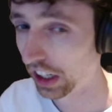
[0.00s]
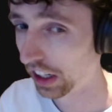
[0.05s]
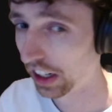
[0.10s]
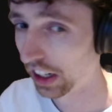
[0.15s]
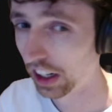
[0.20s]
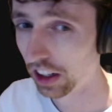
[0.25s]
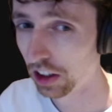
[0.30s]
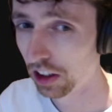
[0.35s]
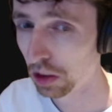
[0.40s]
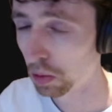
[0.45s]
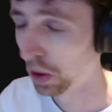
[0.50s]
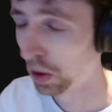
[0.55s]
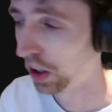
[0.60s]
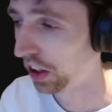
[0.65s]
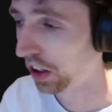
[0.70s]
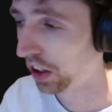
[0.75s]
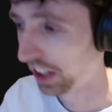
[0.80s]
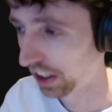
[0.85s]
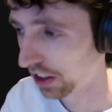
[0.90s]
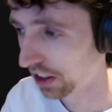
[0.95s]
It has,
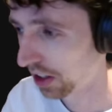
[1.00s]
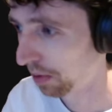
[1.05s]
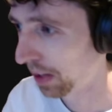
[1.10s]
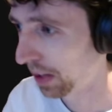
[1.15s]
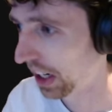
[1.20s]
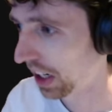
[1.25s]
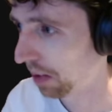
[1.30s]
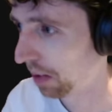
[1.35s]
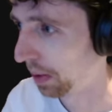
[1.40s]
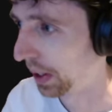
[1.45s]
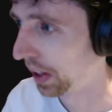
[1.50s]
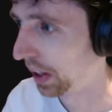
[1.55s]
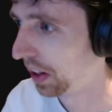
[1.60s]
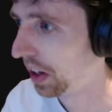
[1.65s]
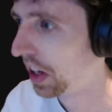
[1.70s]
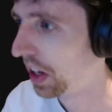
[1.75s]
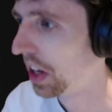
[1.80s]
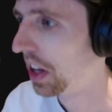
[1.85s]
spoiler, it has come back, but